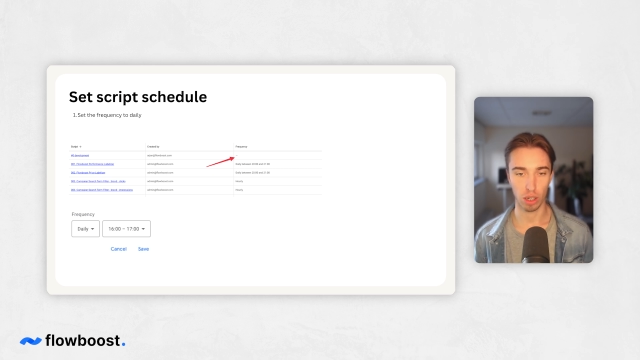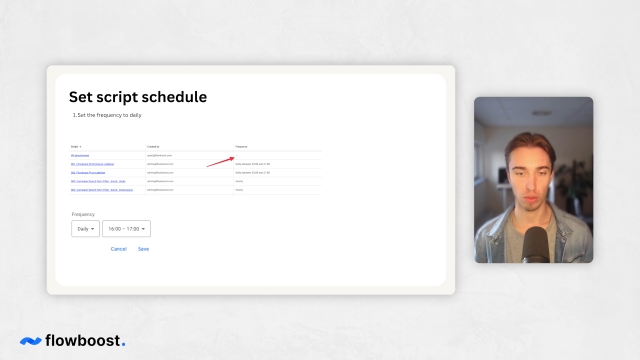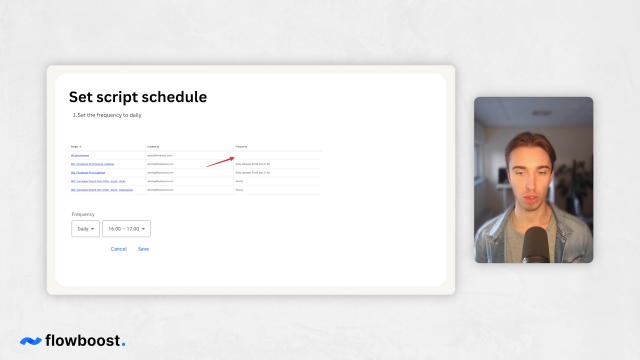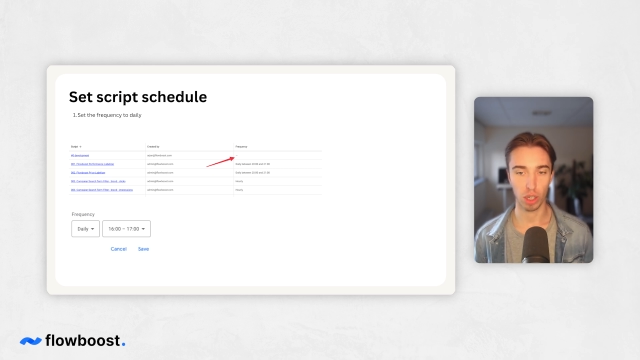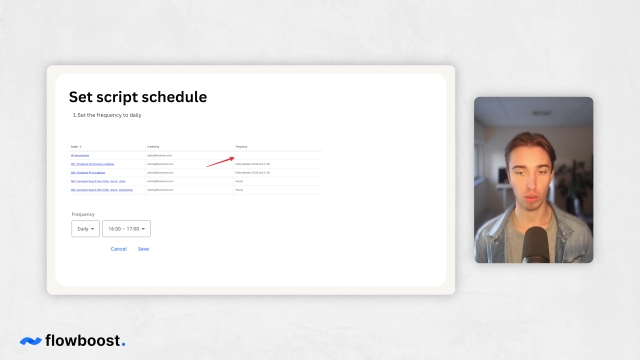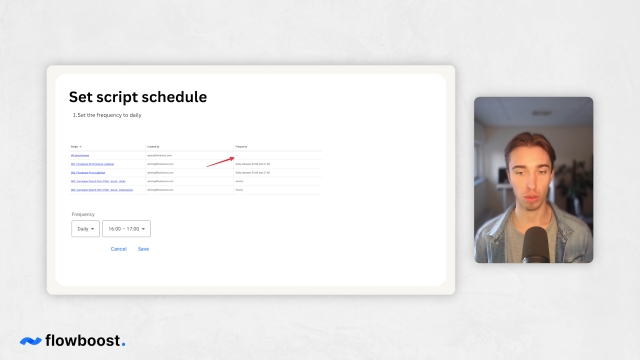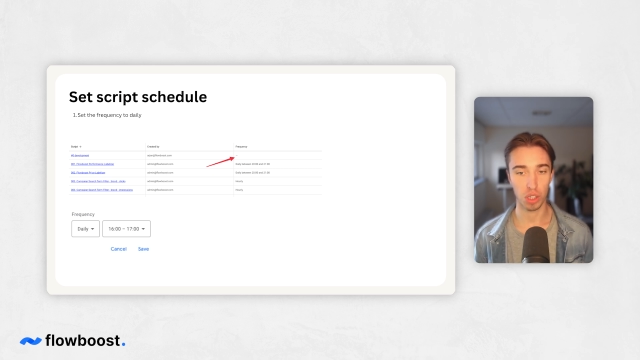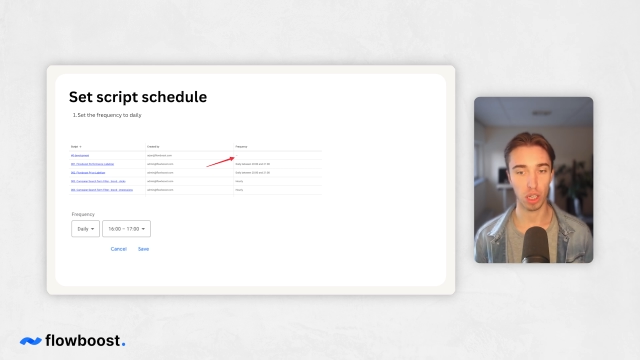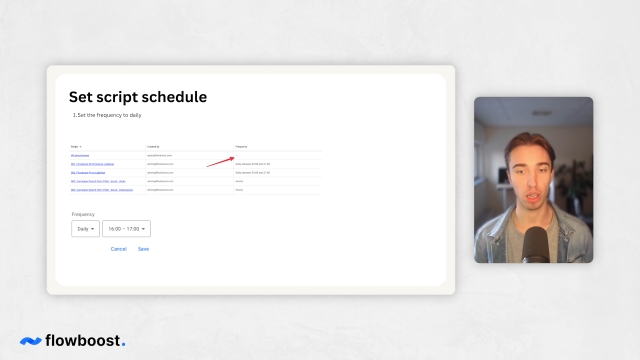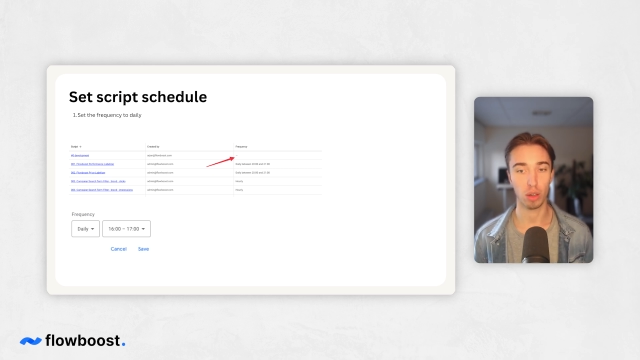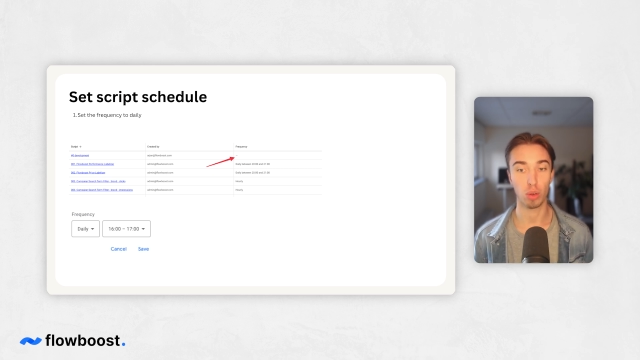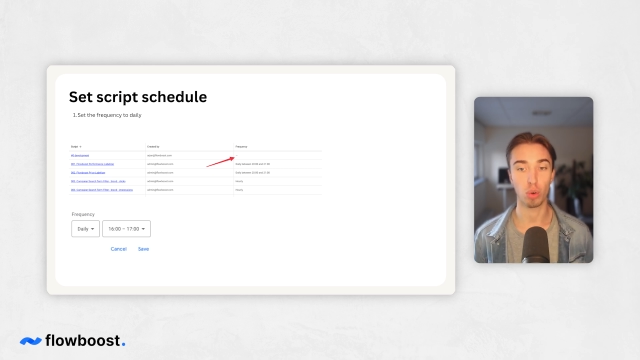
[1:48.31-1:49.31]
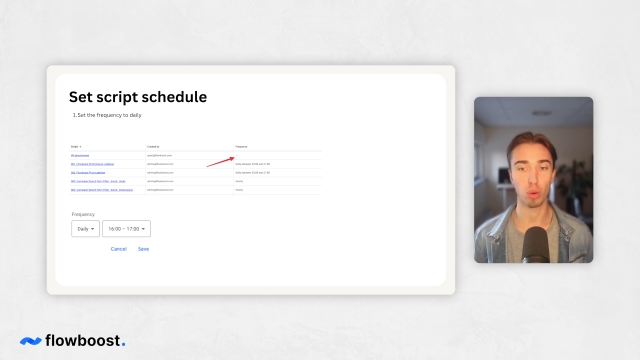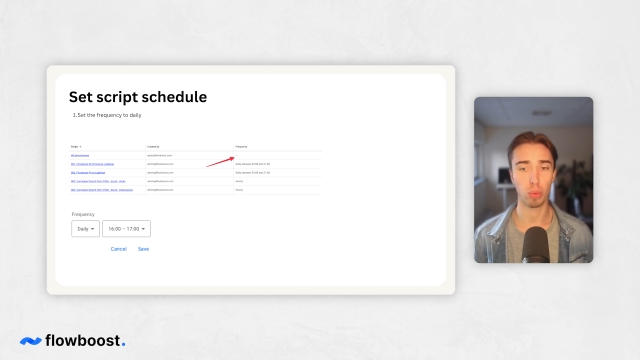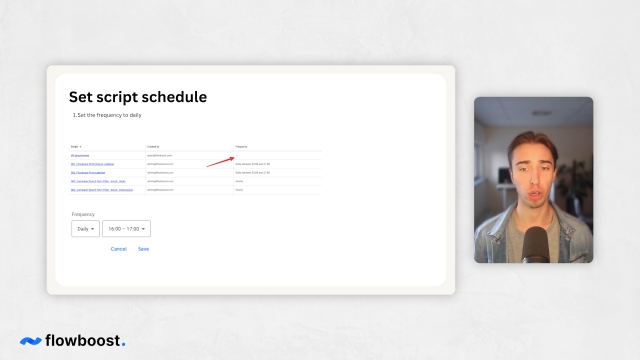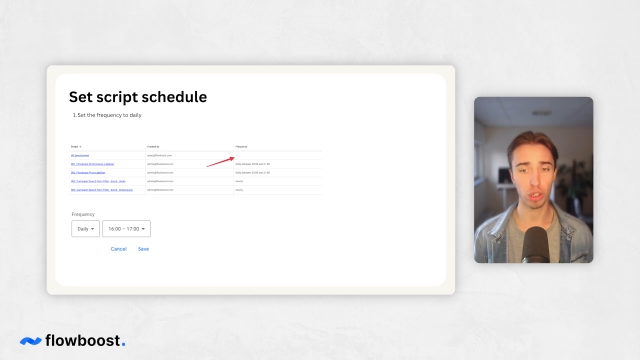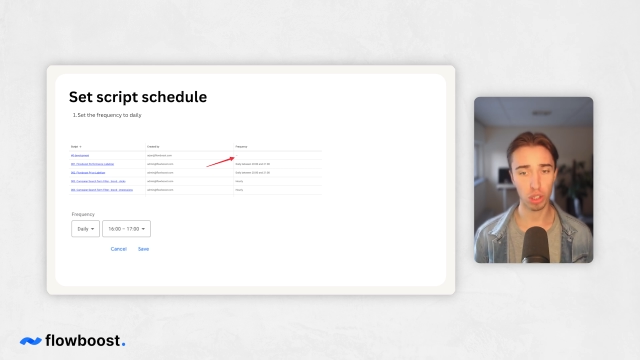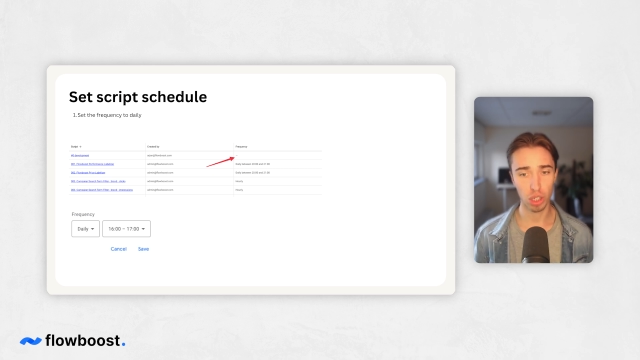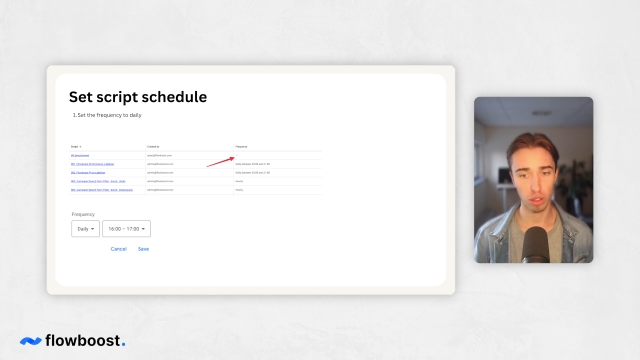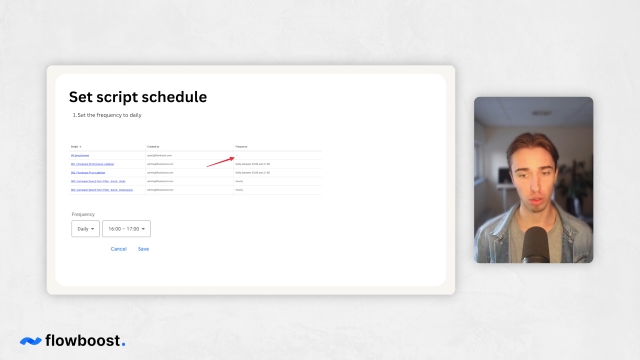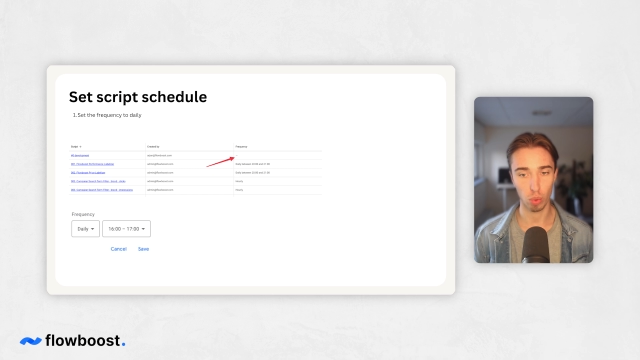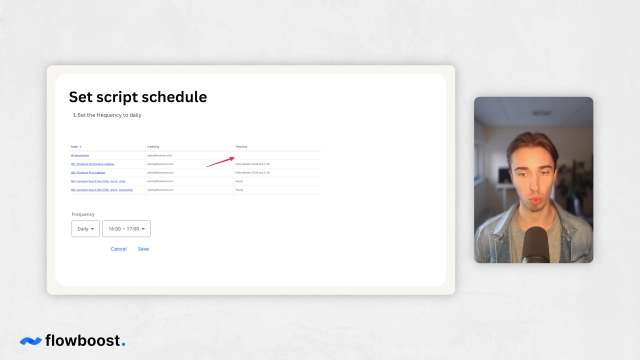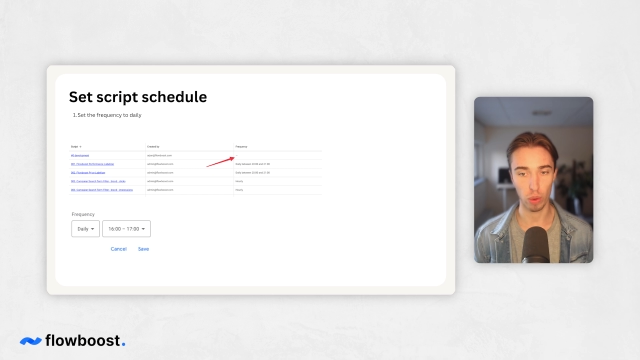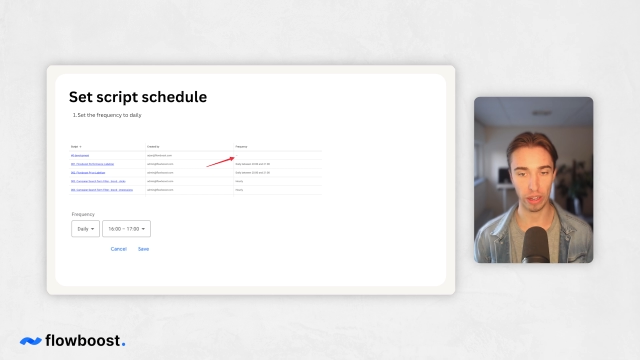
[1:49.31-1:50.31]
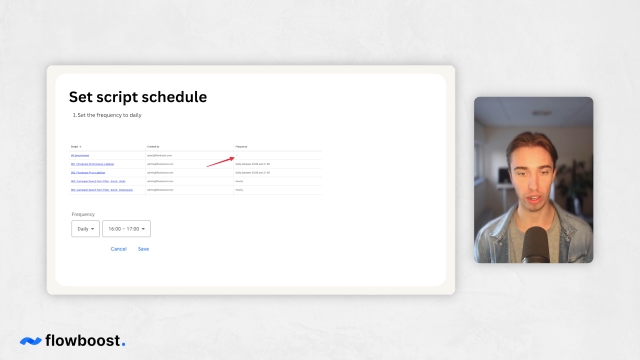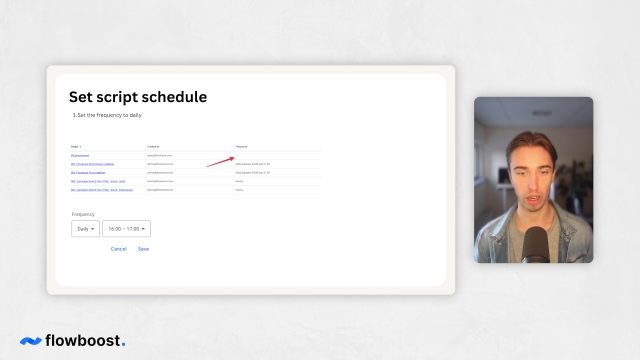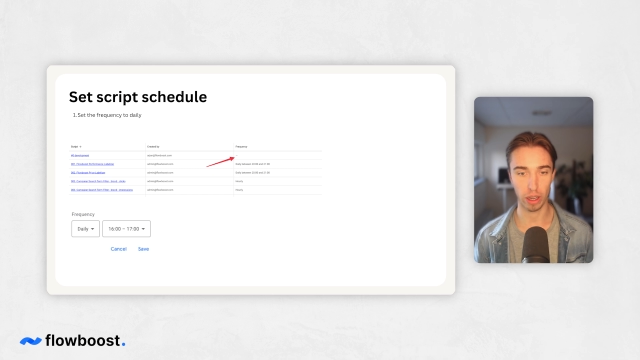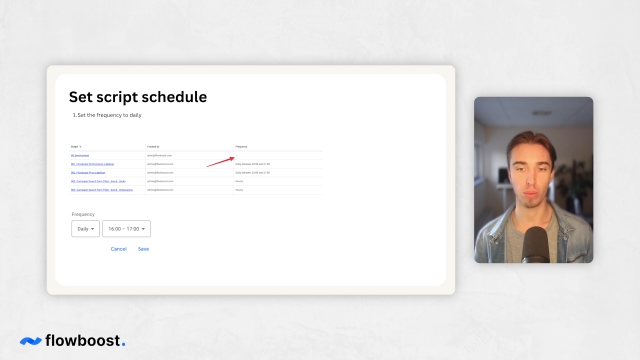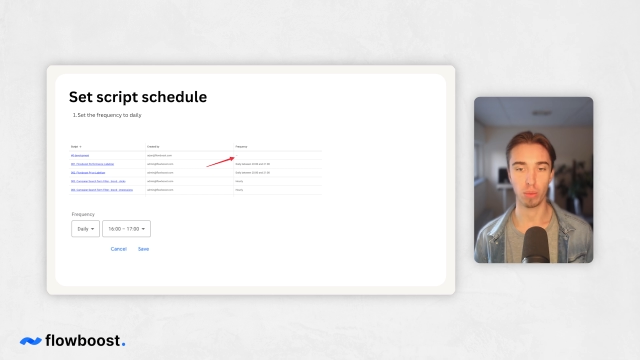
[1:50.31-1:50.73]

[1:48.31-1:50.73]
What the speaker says: frequency in Google Merchant Center to weekly.